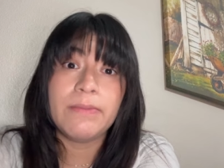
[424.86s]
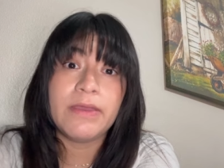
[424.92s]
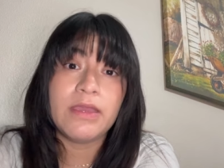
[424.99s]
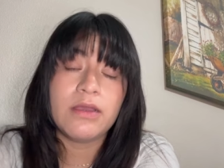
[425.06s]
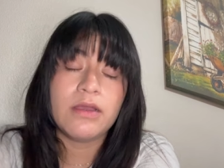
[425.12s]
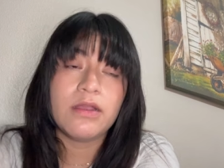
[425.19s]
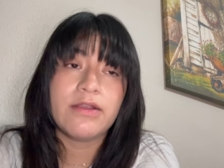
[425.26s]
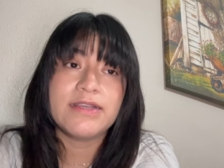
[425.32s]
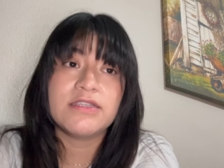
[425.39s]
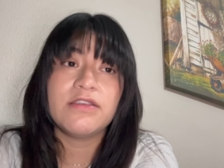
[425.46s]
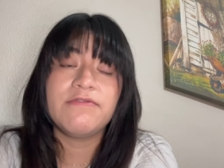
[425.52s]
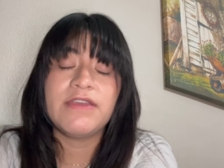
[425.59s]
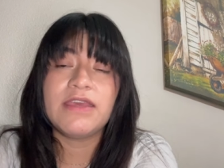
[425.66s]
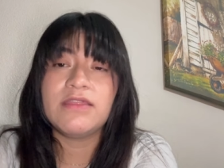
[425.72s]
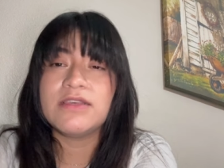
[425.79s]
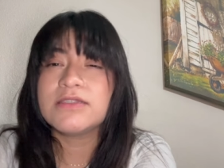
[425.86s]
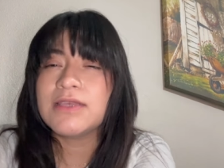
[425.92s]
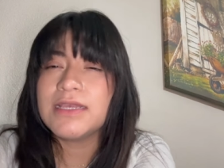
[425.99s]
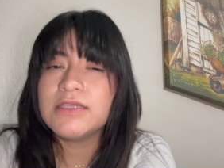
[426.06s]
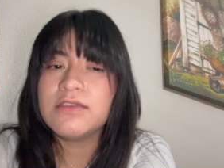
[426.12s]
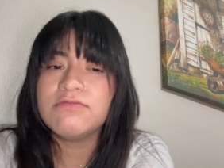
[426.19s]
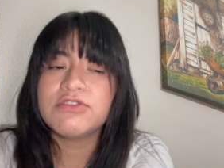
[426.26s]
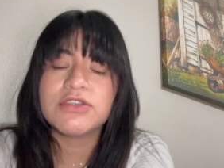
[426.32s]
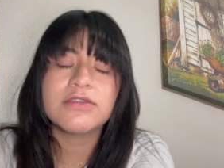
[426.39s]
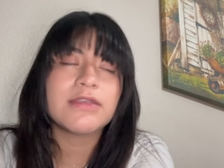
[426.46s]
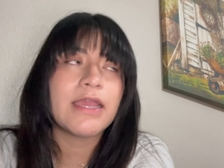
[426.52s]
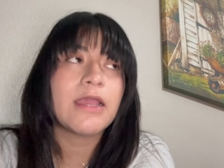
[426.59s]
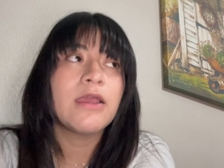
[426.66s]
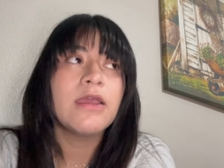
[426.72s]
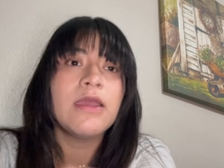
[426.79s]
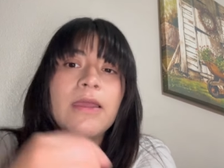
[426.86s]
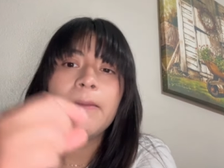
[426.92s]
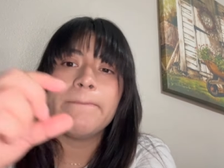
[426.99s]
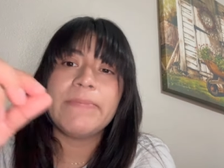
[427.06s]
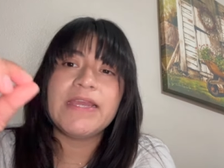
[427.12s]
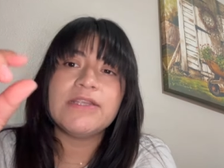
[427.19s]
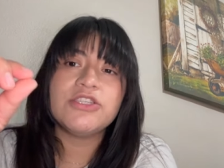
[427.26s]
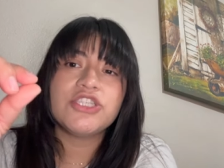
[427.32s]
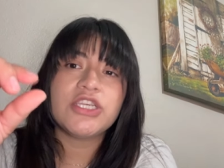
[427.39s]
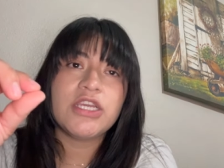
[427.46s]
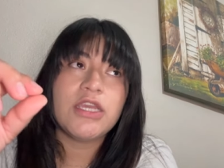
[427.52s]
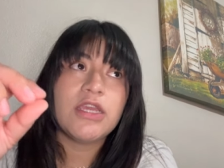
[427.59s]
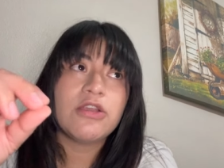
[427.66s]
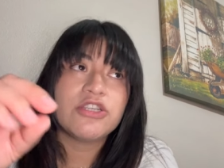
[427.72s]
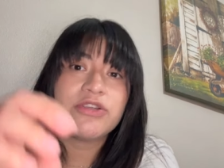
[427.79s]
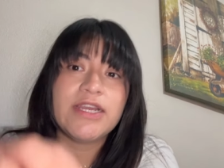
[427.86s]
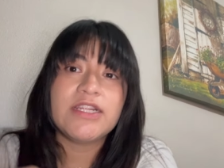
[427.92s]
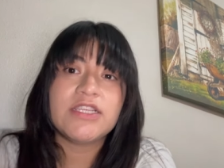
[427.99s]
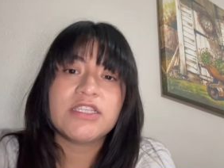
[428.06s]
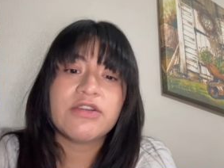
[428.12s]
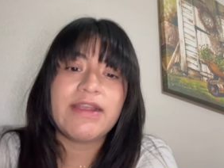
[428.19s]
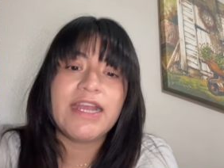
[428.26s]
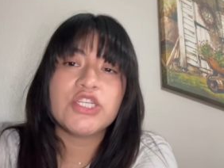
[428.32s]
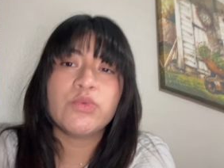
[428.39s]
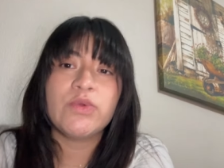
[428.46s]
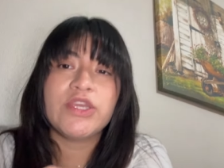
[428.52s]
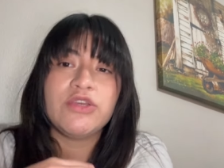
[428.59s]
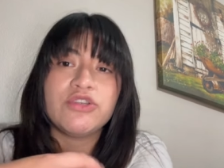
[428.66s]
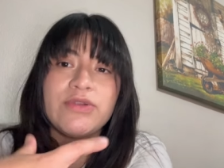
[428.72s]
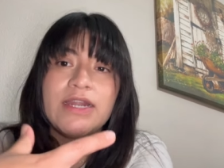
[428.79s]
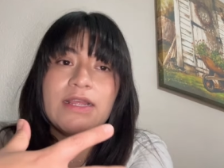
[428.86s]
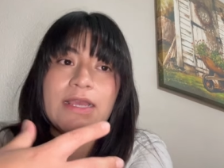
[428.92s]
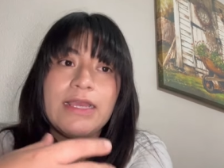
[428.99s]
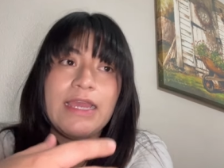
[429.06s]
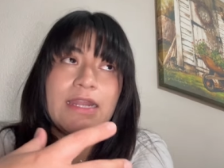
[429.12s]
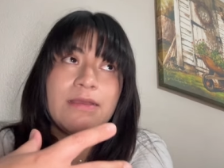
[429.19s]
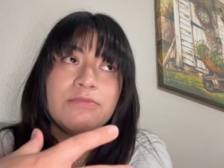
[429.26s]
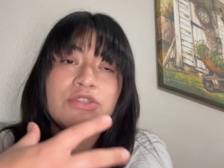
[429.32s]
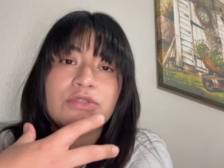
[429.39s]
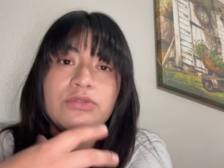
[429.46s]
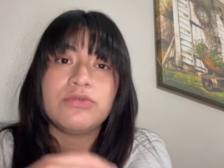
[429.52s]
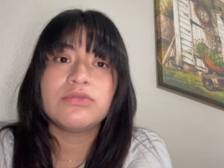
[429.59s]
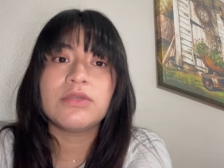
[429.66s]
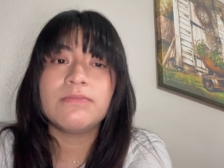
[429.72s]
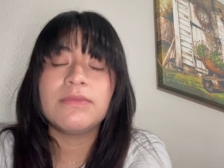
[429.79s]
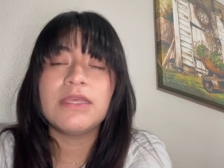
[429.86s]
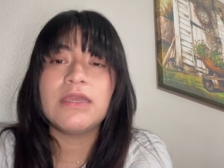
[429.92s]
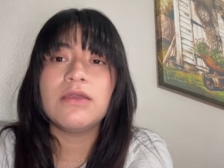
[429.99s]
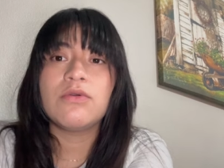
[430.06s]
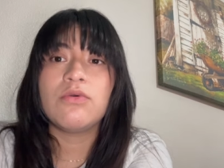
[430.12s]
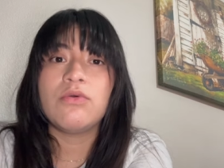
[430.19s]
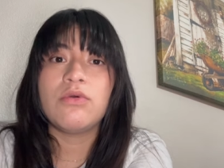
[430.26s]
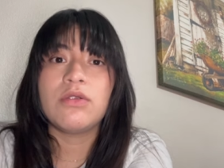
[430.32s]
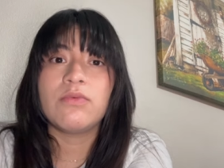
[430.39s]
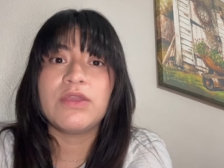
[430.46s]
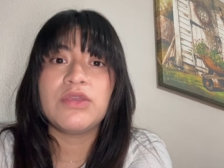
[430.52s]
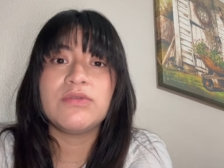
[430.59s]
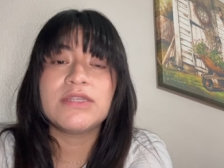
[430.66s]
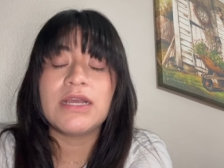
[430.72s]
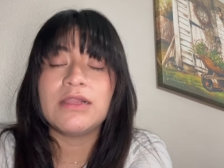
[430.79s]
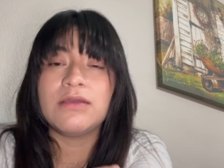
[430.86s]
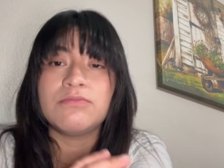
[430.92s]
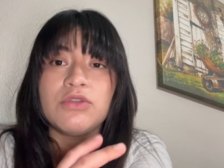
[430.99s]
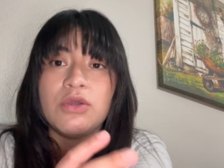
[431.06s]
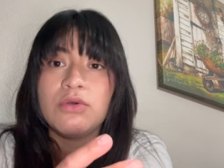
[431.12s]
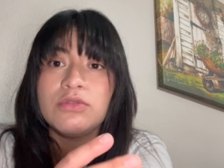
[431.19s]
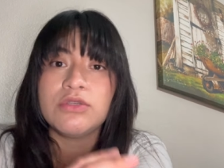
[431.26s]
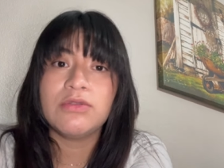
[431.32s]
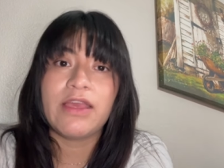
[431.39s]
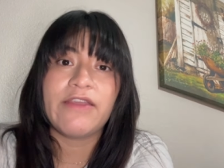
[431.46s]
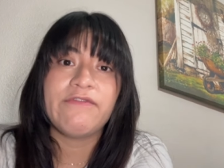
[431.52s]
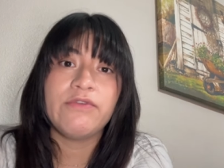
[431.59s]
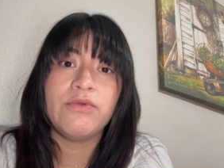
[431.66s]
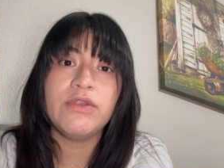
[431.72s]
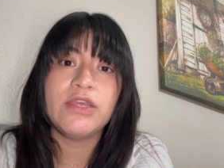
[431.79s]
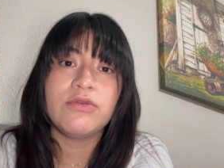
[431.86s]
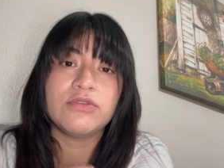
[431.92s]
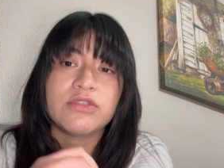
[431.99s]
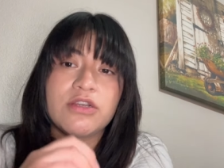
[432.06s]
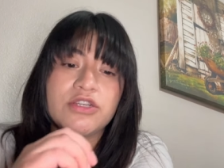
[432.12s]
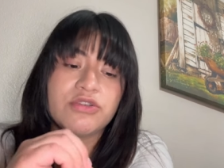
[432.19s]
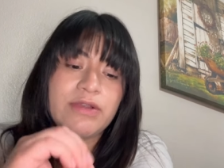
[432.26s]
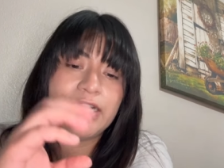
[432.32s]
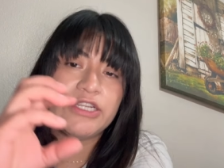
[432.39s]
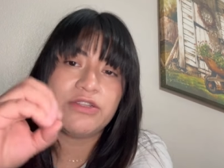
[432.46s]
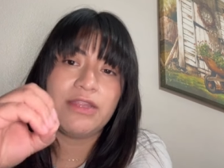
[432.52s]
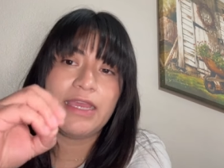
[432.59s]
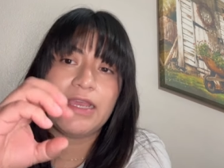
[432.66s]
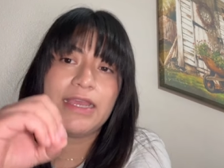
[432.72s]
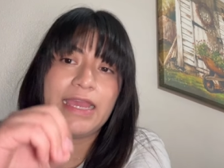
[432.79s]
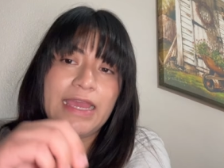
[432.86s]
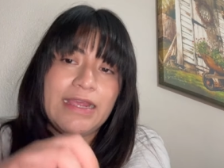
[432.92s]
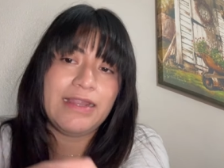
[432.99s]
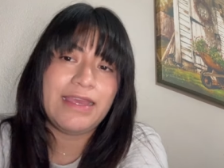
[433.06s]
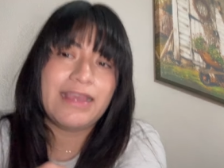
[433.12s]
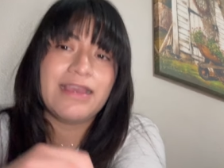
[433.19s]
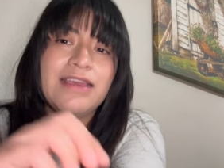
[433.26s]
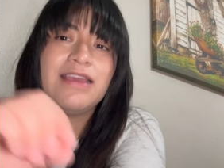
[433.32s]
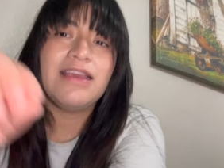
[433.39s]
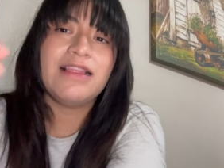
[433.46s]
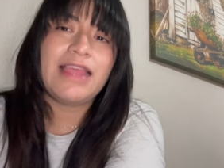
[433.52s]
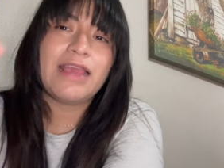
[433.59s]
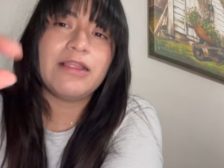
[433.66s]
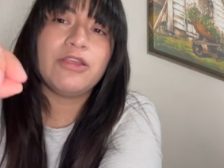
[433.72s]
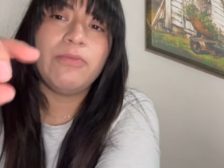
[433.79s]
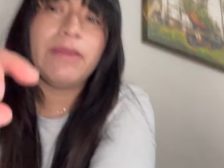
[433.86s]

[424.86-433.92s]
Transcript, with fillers: being aggressive in the sense of just like pinching or trying to scratch when you try to get him to do something, or when you tell him no to like food, he'll start trying to like get like like little